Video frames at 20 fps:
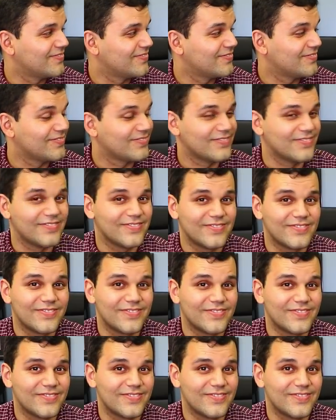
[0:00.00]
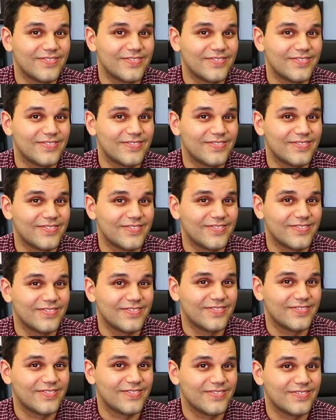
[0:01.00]

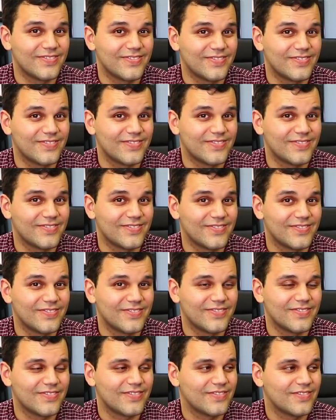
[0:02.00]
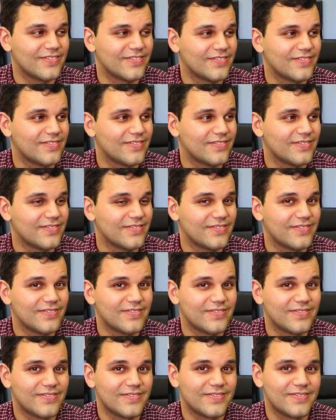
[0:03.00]

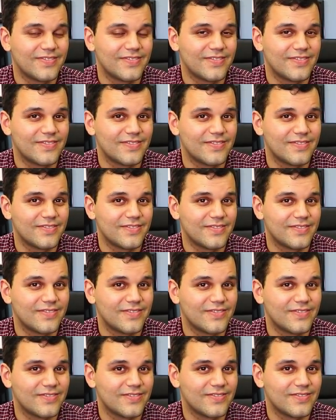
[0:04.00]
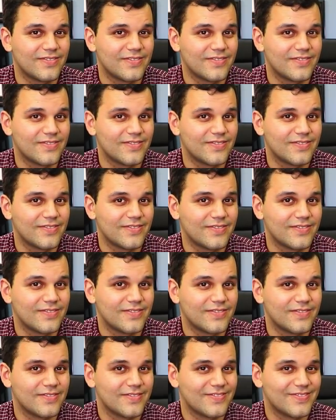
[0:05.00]

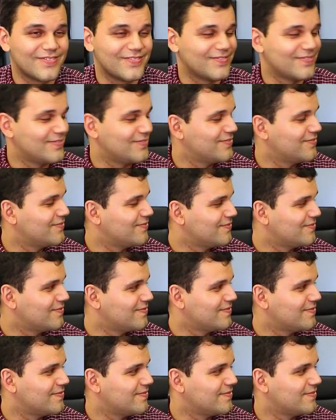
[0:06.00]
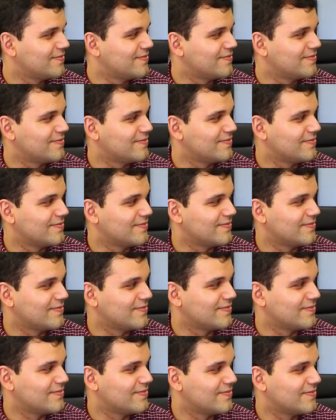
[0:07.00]
(silent)